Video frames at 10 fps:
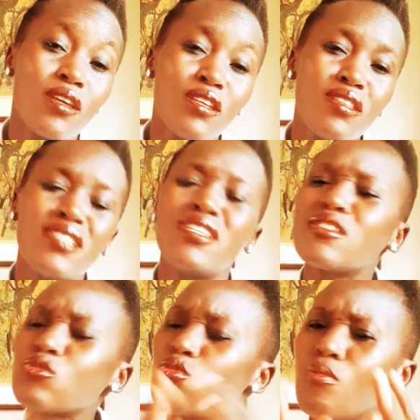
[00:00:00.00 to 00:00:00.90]
they
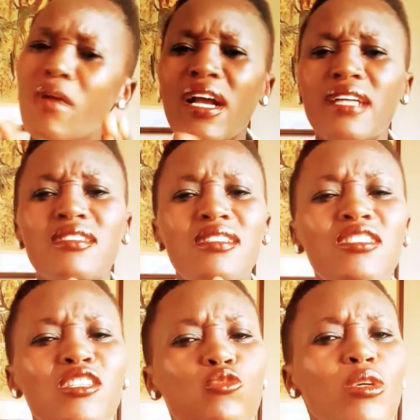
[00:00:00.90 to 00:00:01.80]
just go back and they
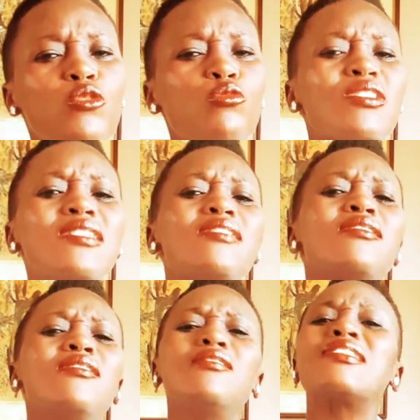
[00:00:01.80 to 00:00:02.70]
just want to
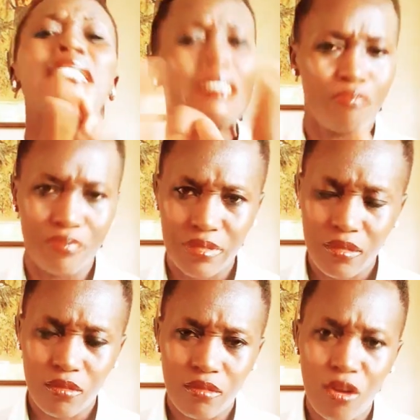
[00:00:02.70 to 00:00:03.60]
sleep.
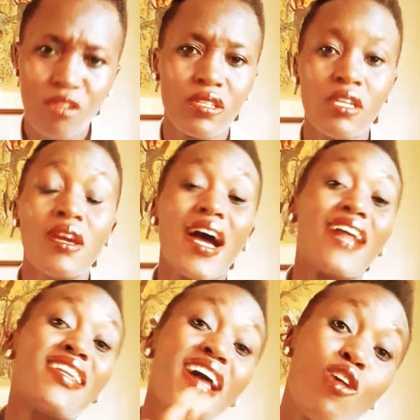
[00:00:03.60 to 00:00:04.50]

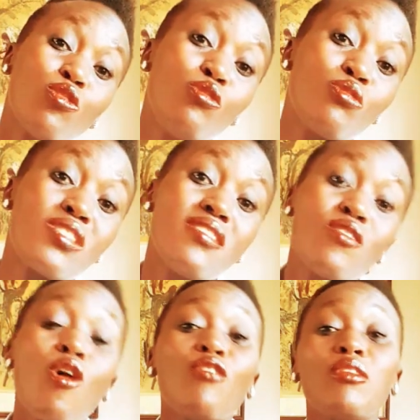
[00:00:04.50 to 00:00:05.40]
And now you see
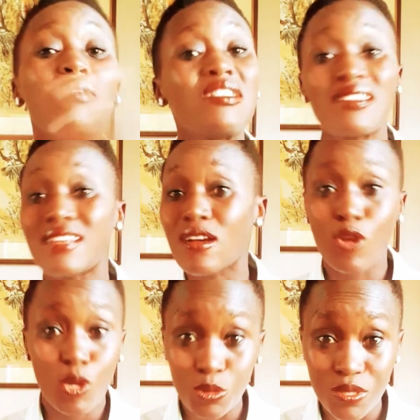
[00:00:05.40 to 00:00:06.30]
all the places are
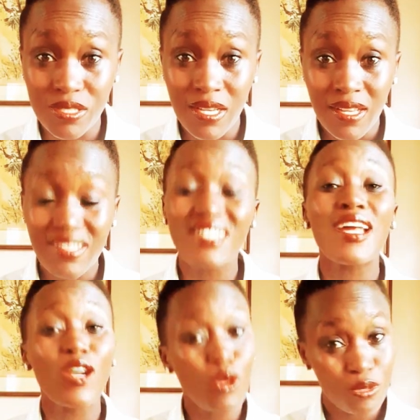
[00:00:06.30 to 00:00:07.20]
closed. There's a
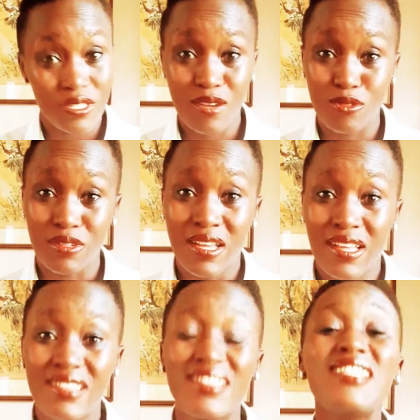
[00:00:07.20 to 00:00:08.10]
lockdown.
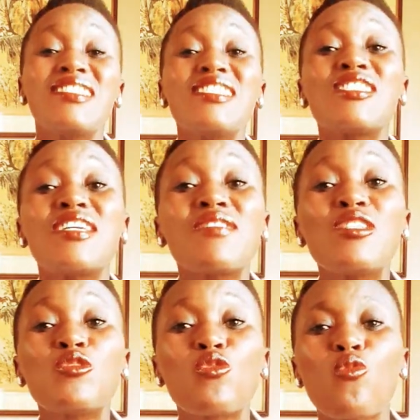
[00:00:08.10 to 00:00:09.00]
This is the
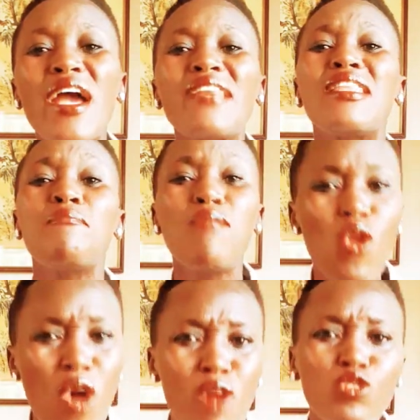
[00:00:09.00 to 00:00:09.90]
reason why they
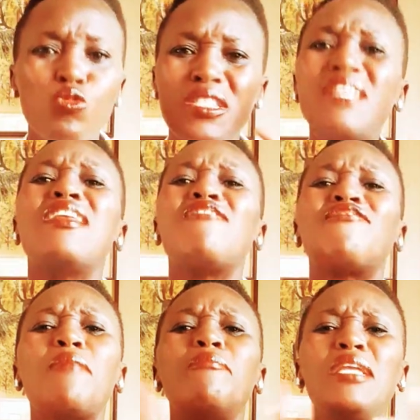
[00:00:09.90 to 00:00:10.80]
blow out within their
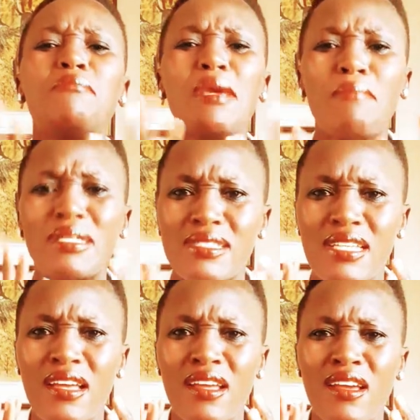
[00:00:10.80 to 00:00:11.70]
family members.
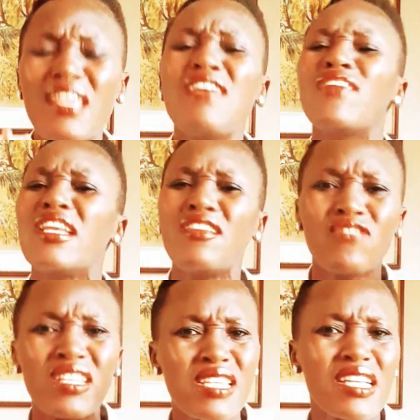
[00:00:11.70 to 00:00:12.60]
Even if
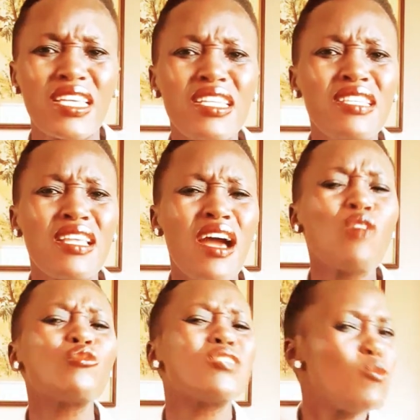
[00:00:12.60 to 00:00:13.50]
there's a kid in the
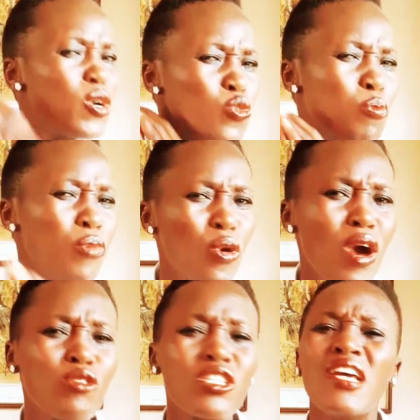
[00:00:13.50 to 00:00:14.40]
house, they want to
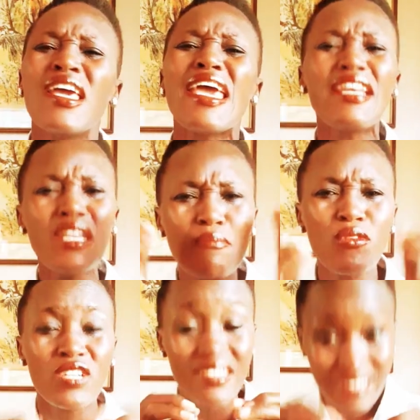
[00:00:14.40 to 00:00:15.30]
blow out
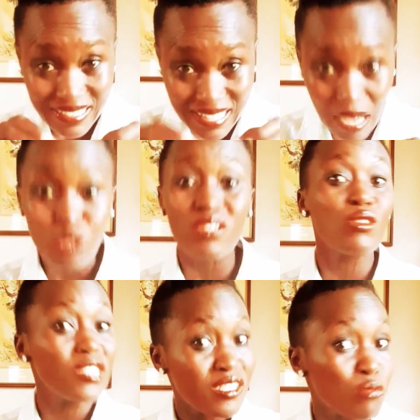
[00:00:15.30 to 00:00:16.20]
anybody in that house,
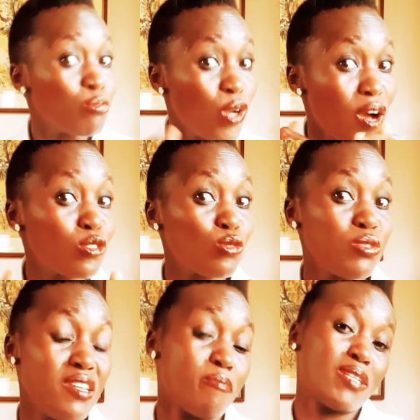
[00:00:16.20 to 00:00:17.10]
they'll just blow out
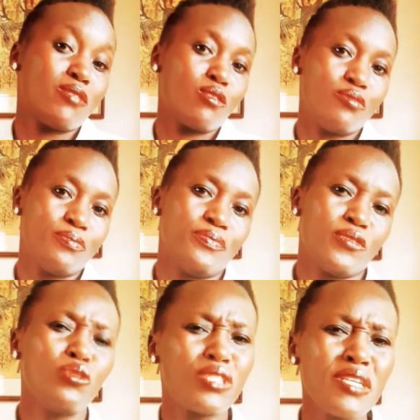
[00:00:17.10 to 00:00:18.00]
with their parents.
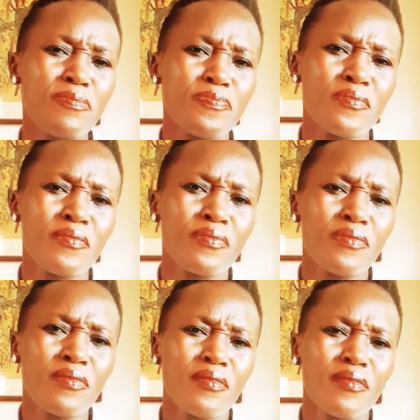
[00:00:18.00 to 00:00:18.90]
You see?
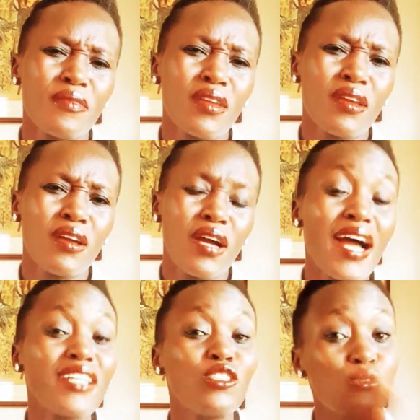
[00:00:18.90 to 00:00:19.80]

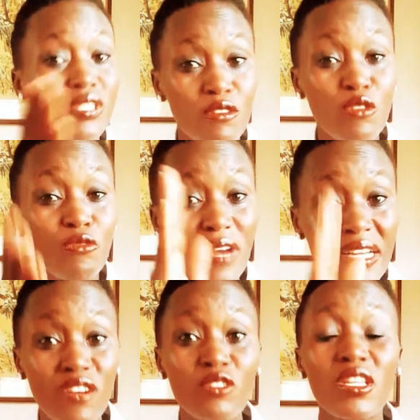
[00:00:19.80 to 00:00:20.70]
And you
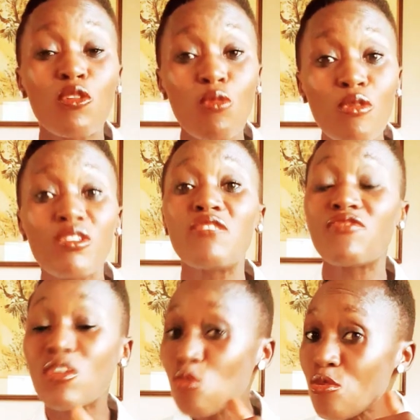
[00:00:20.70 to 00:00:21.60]
find out the quarrel, if
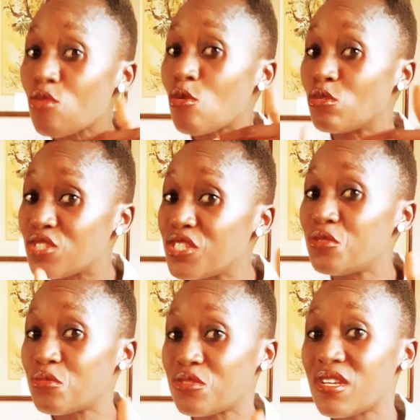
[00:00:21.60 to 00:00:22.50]
the quarrel
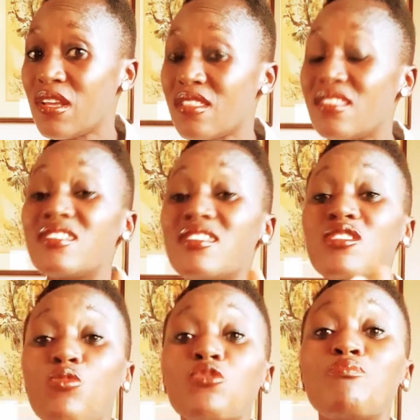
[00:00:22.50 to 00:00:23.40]
continues, this is
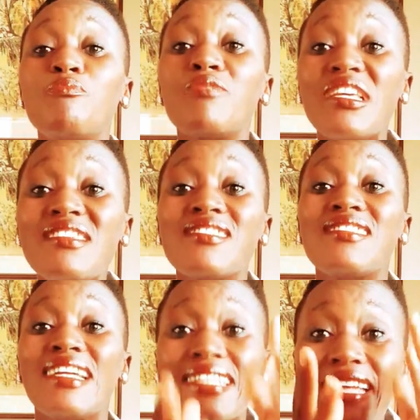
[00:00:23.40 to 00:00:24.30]
what brings
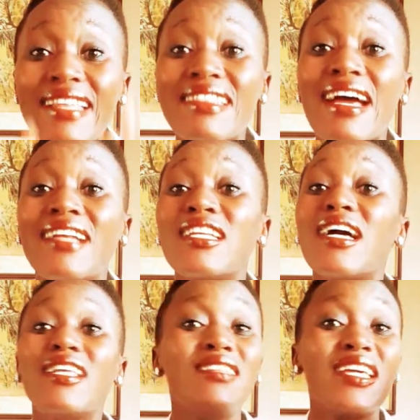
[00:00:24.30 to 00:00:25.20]
the death and
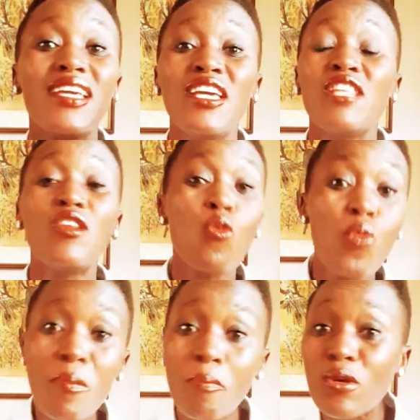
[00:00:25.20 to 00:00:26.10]
the
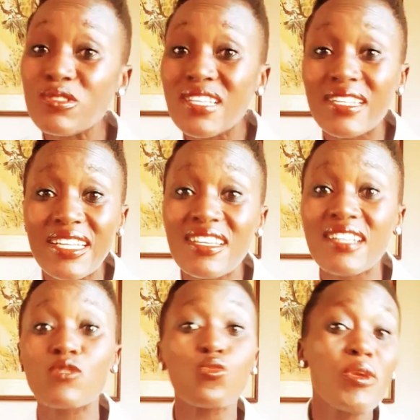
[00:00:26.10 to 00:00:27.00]
weapons, the
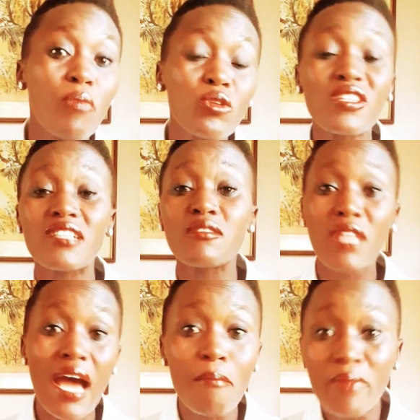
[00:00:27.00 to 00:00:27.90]
dangerous weapons that
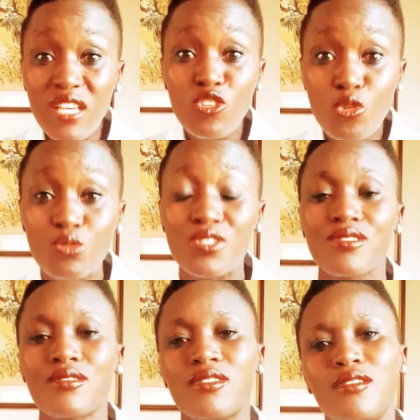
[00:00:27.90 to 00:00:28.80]
are being
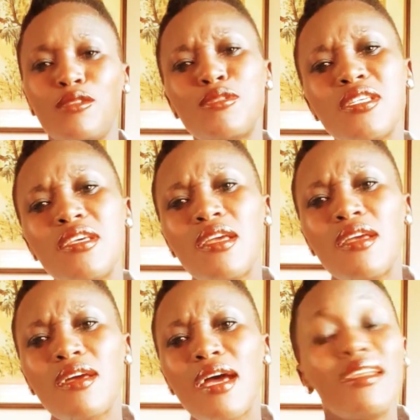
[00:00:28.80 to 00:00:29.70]
used, you see,
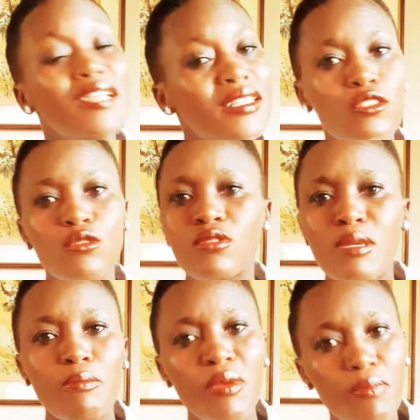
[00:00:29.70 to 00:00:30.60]
and leads to
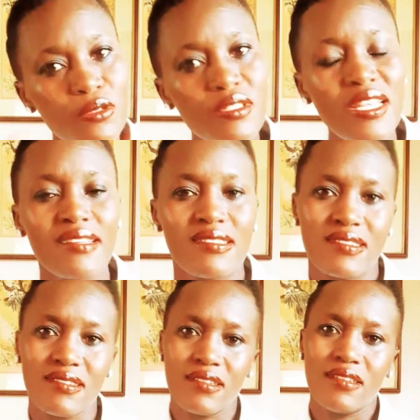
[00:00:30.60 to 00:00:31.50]
people's
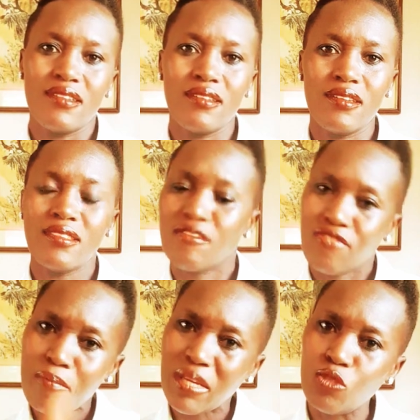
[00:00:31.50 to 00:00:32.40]
deaths in the
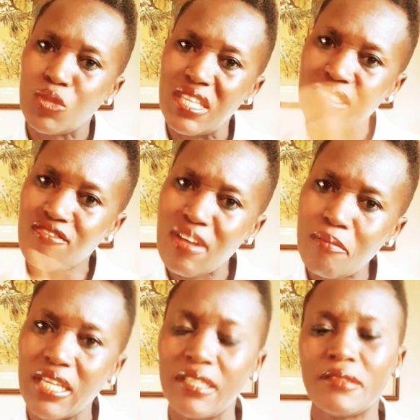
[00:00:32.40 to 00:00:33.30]
family, within the
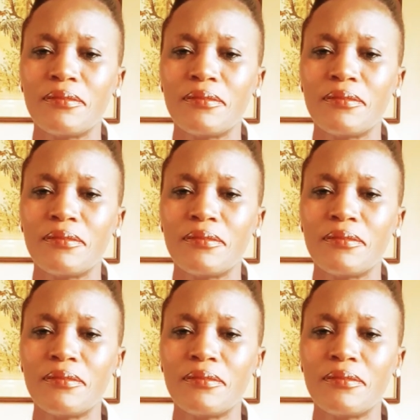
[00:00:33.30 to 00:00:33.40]
families.